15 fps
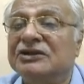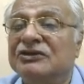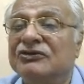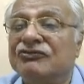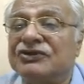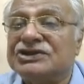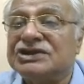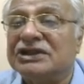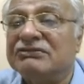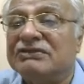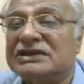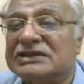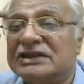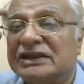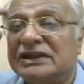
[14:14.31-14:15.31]
fishing
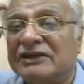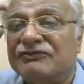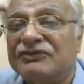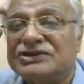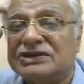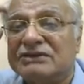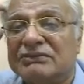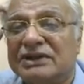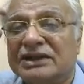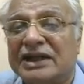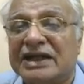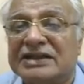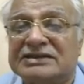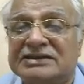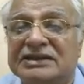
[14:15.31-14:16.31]
vessel and fishermen
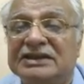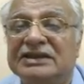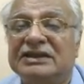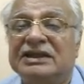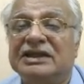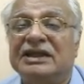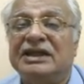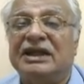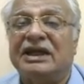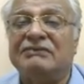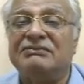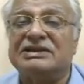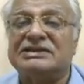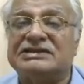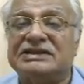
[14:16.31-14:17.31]
at sea,
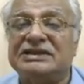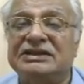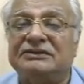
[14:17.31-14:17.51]
MSC